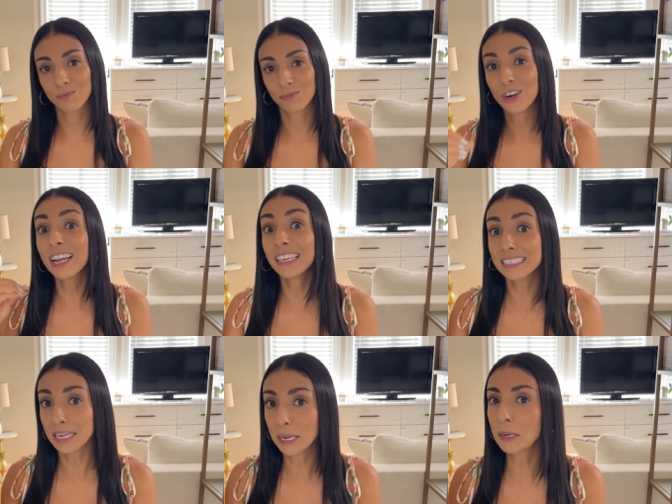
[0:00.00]
really
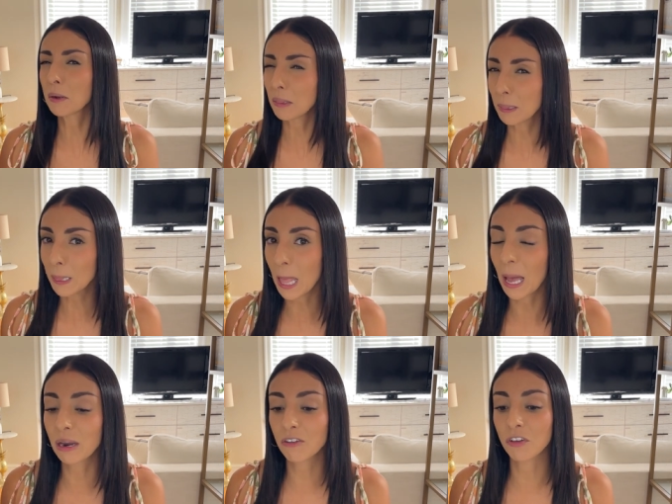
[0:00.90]
taken a
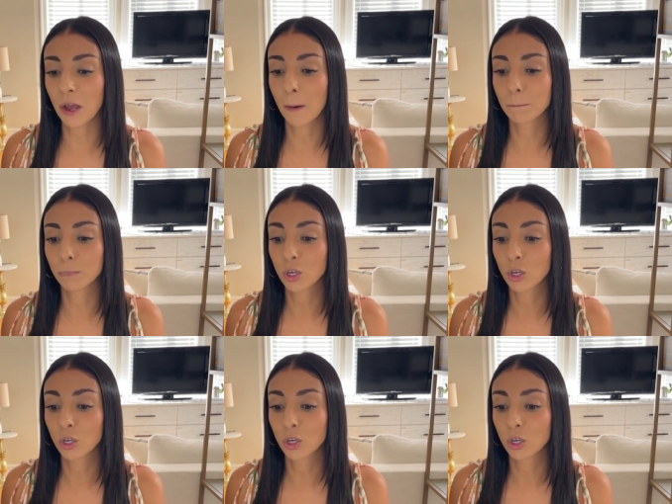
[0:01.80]
lot of um,